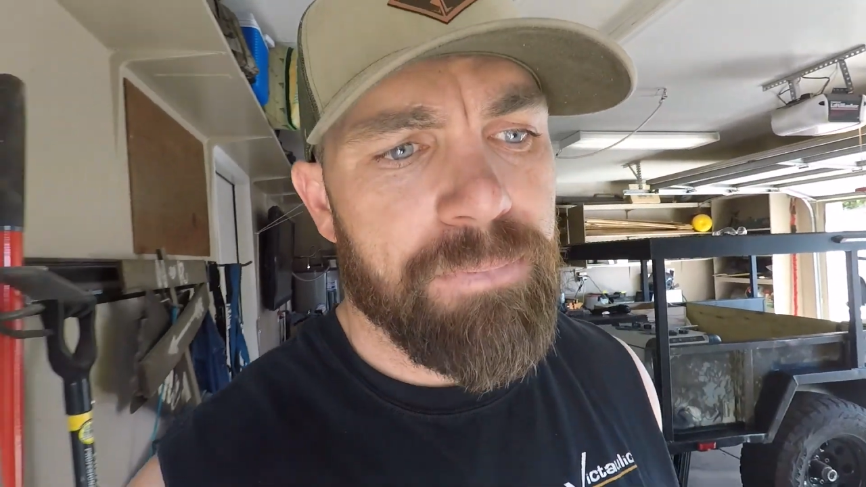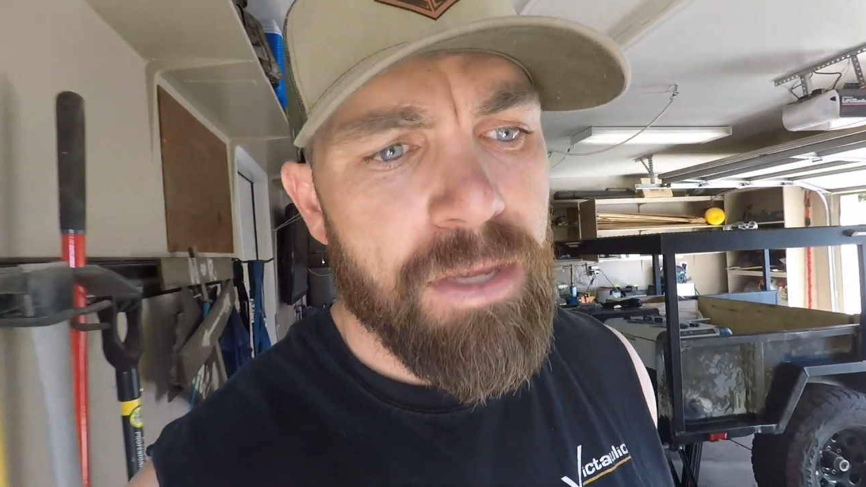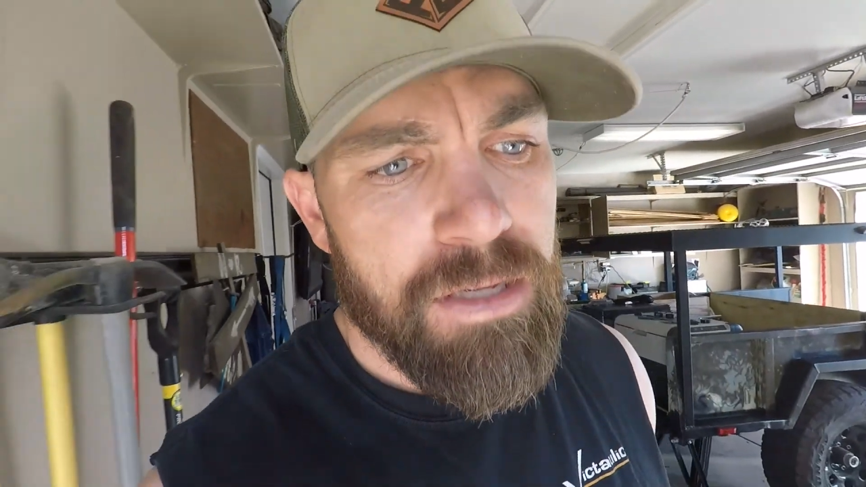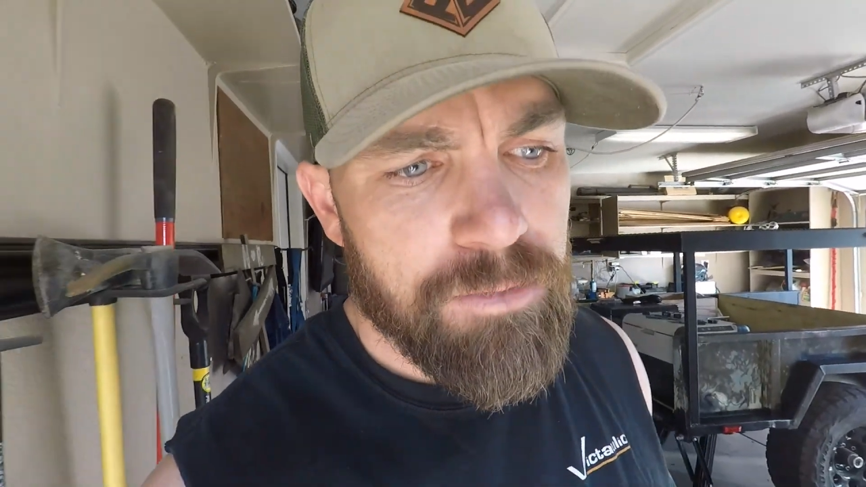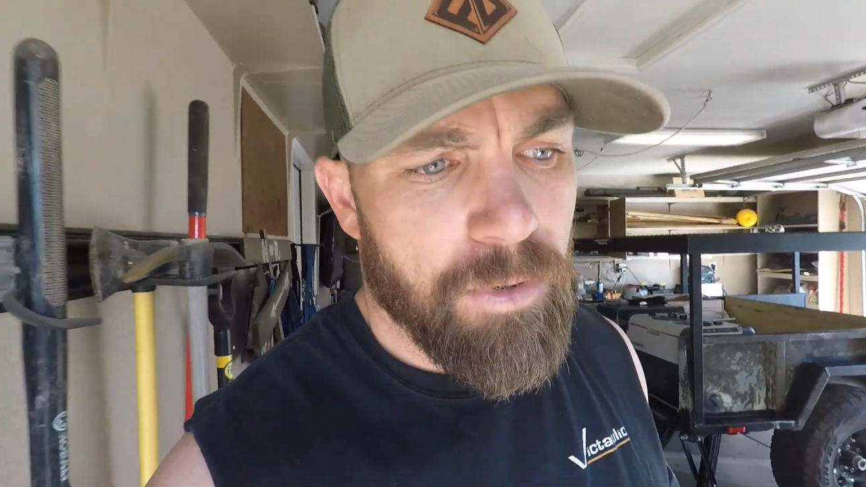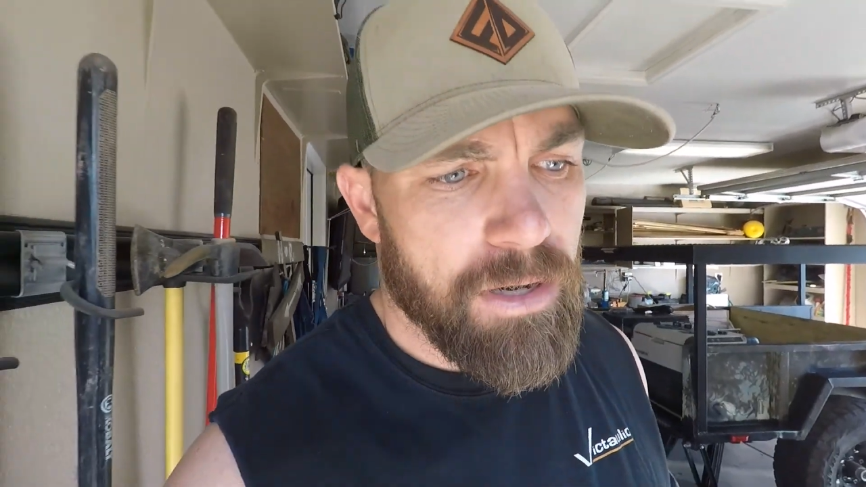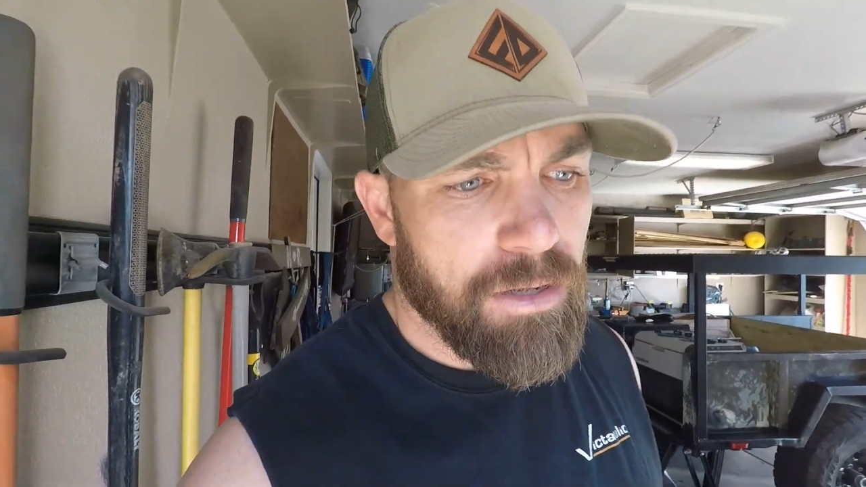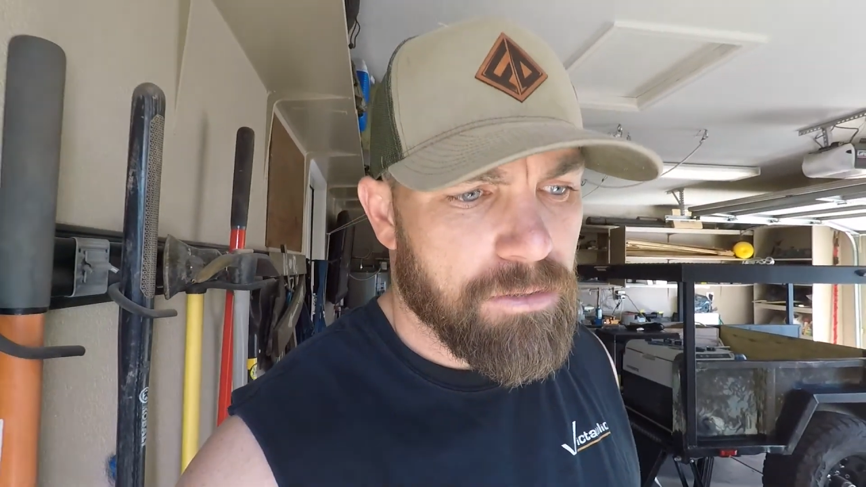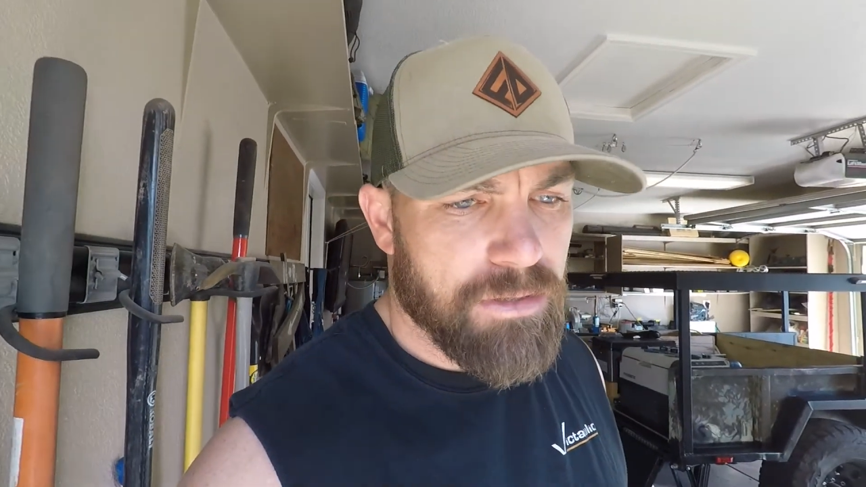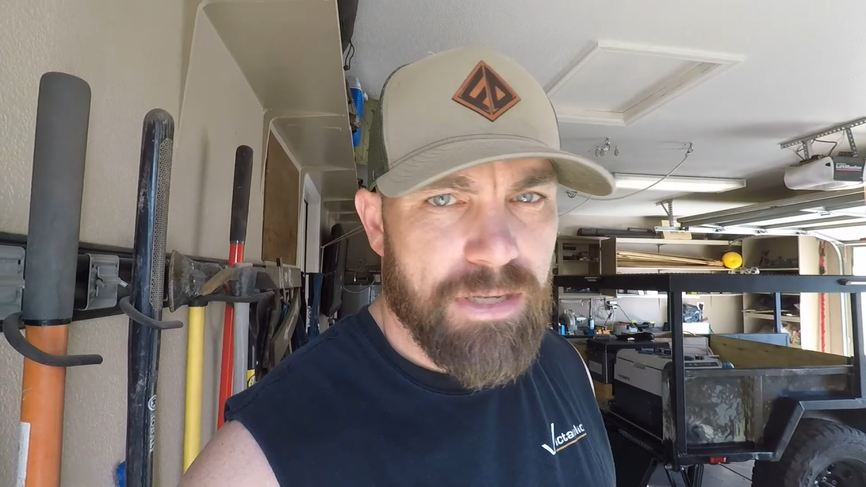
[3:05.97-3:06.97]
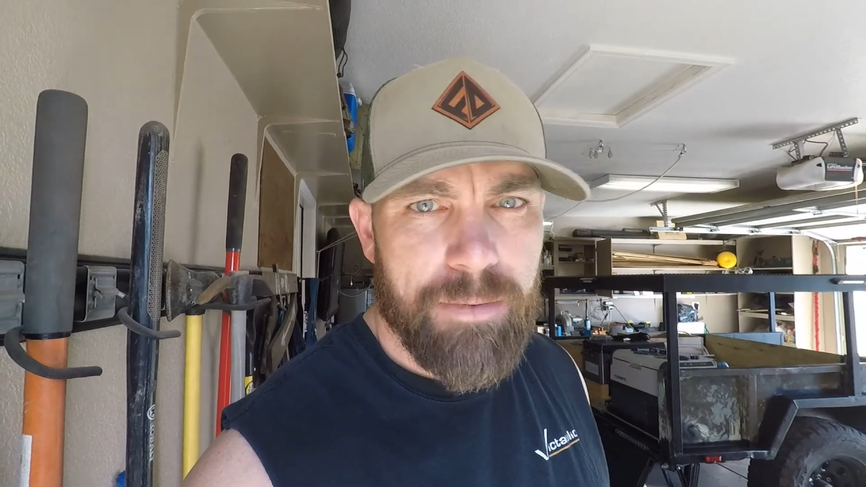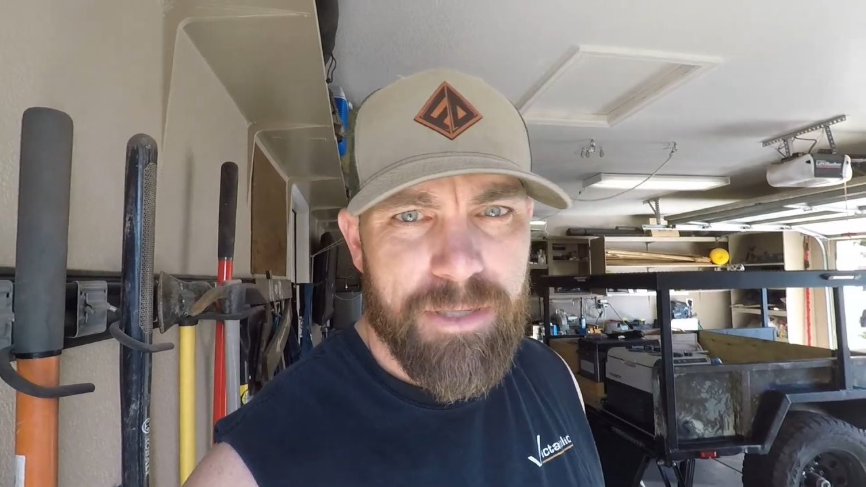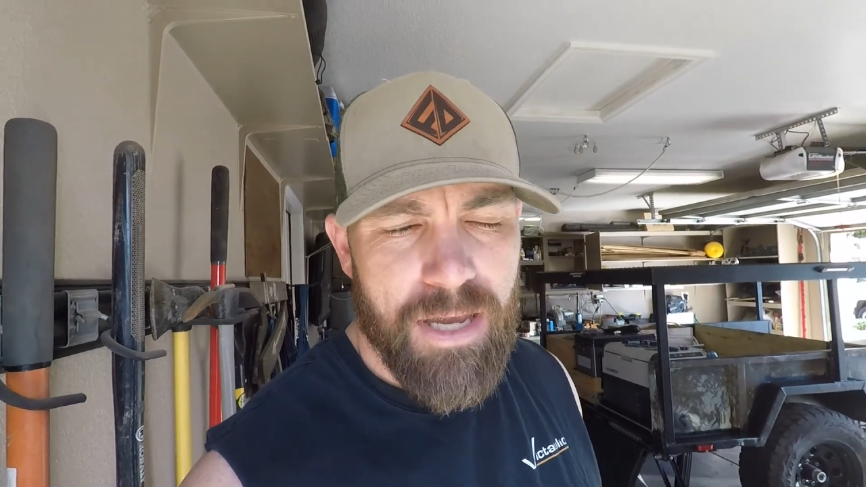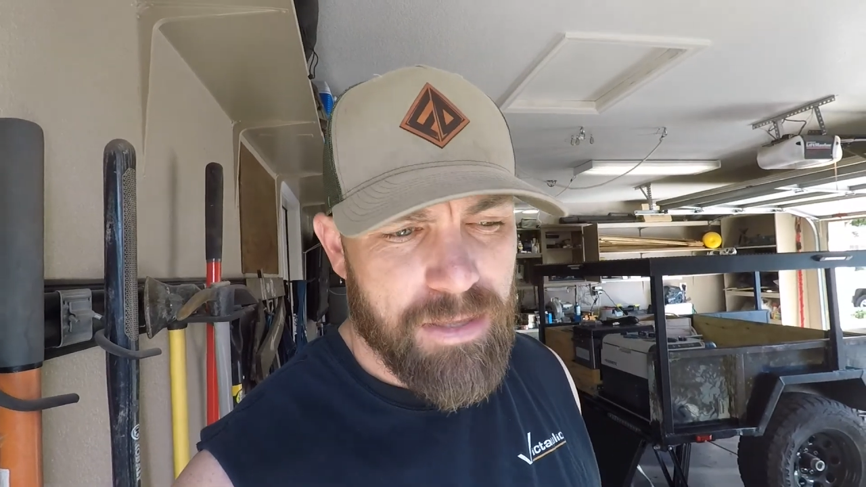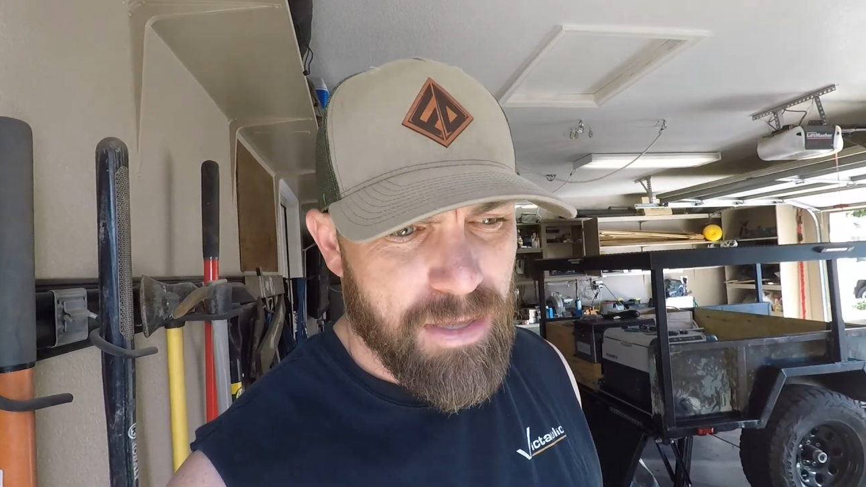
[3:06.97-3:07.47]
spread it out, do the same
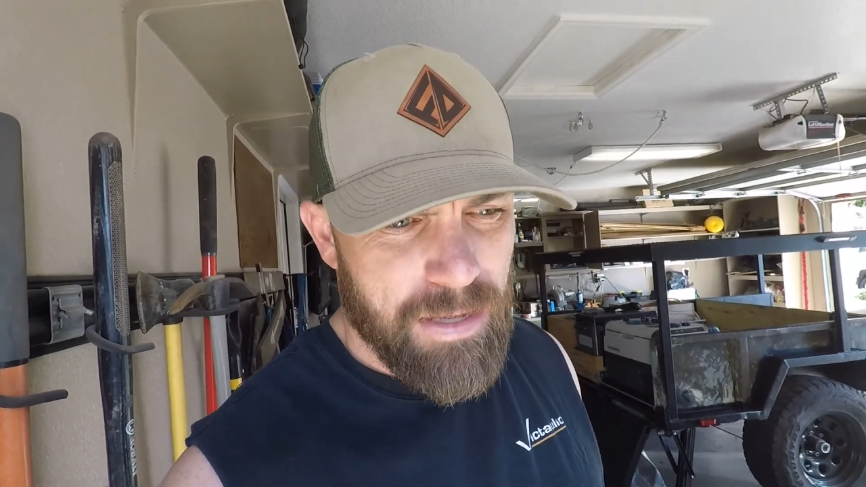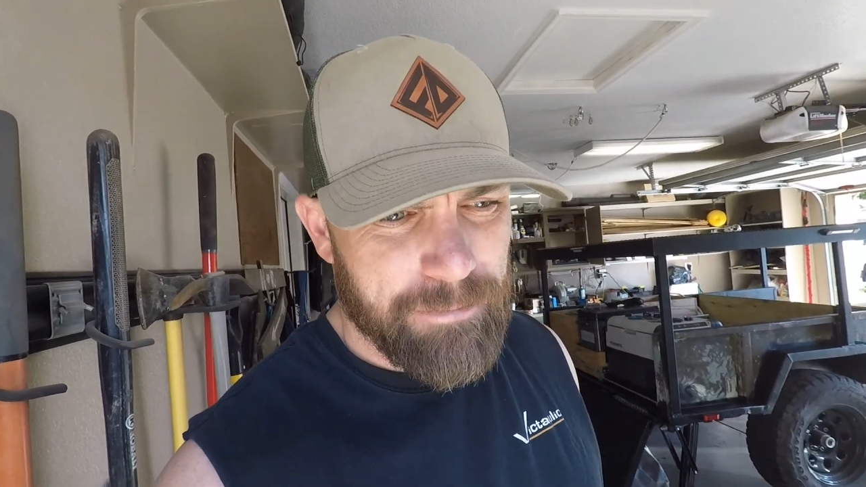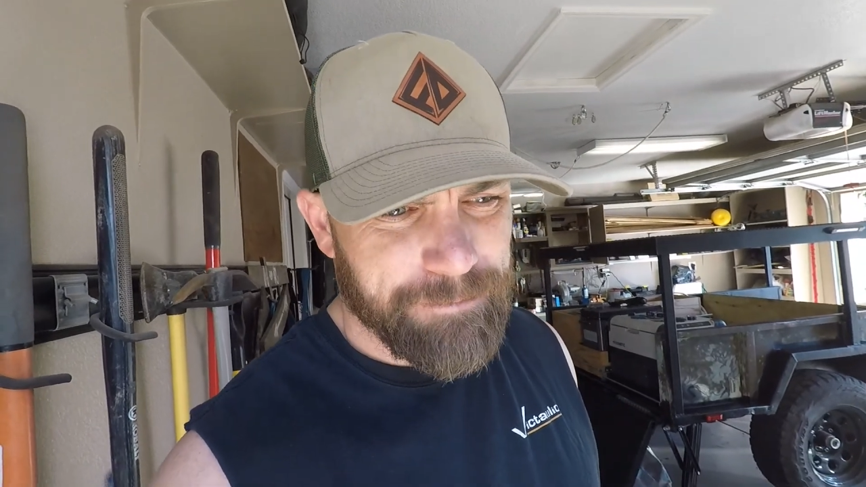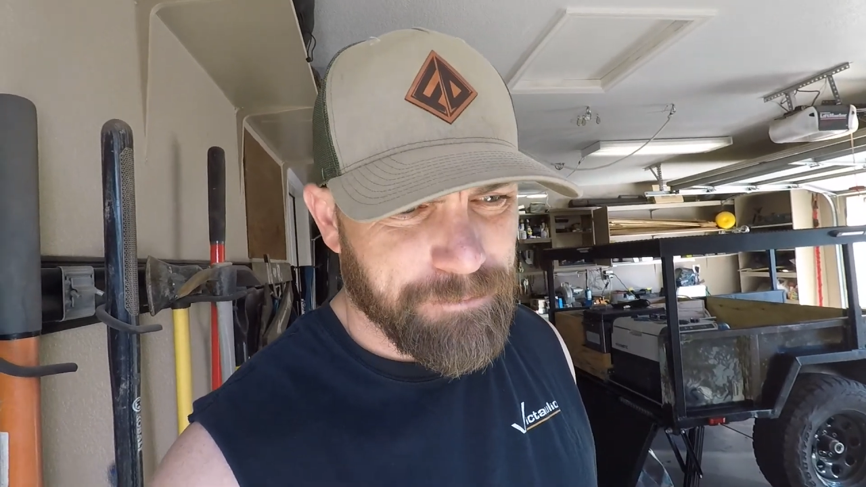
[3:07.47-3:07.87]
exact thing,